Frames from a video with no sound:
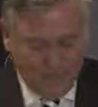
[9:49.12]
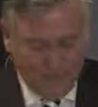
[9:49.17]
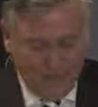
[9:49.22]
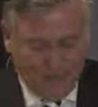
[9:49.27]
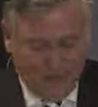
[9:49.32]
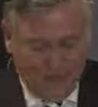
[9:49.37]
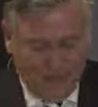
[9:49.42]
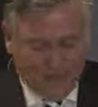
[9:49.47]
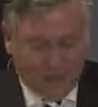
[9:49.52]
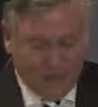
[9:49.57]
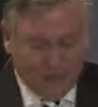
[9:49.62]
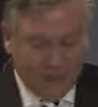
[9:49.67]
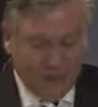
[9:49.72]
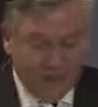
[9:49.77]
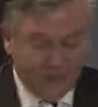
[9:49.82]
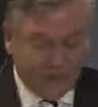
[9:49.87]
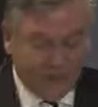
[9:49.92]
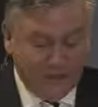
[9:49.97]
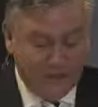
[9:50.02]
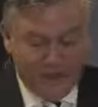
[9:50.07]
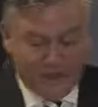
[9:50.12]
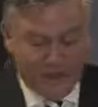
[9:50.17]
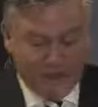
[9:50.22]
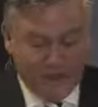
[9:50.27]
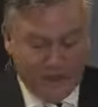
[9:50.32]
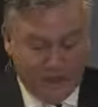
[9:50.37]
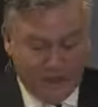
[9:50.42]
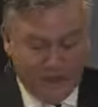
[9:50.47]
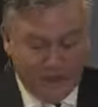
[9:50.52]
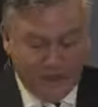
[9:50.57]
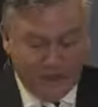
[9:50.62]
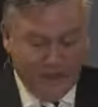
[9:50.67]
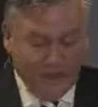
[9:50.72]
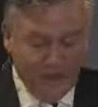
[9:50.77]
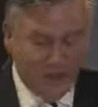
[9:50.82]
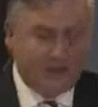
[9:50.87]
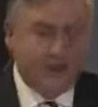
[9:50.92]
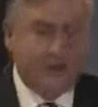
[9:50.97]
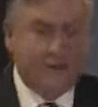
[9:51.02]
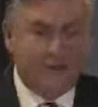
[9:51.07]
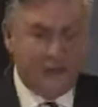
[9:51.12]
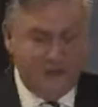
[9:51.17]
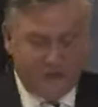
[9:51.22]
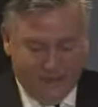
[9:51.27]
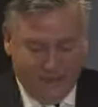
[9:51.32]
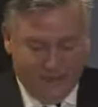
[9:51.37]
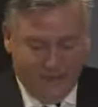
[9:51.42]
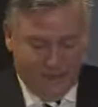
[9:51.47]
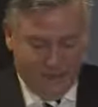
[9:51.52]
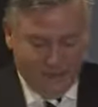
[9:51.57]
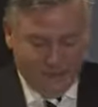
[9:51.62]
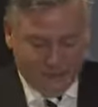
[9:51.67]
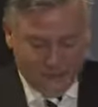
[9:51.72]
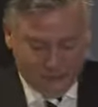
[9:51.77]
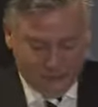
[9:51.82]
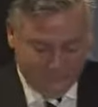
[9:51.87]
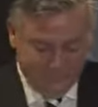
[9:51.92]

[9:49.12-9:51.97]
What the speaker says: I love that it is the most egalitarian of games.